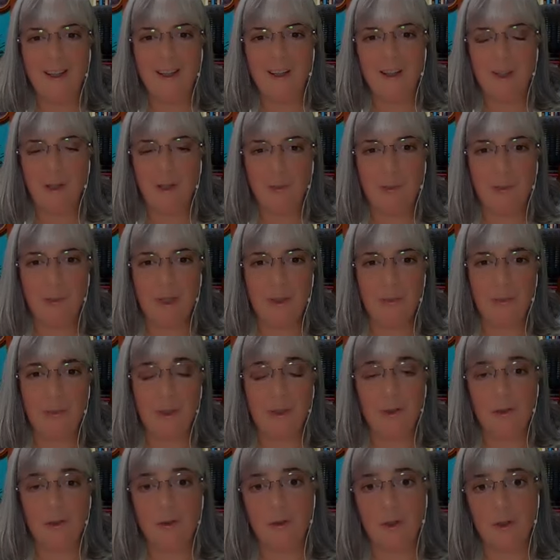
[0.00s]
that might be
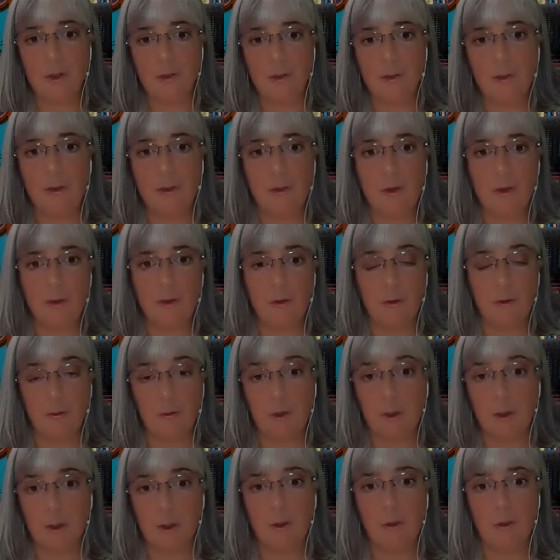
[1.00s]
a stressor. It's a
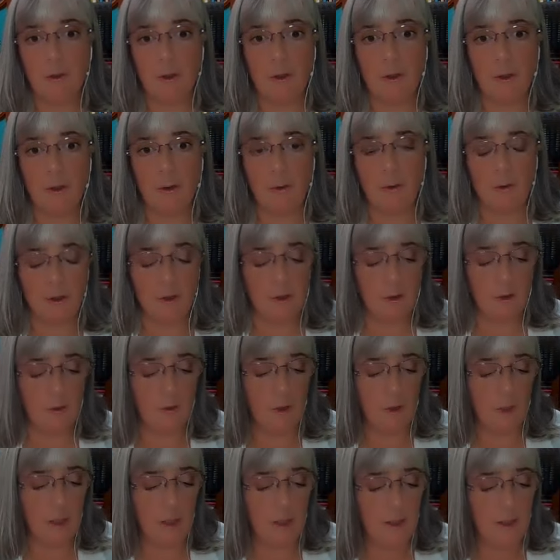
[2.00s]
really good go-to.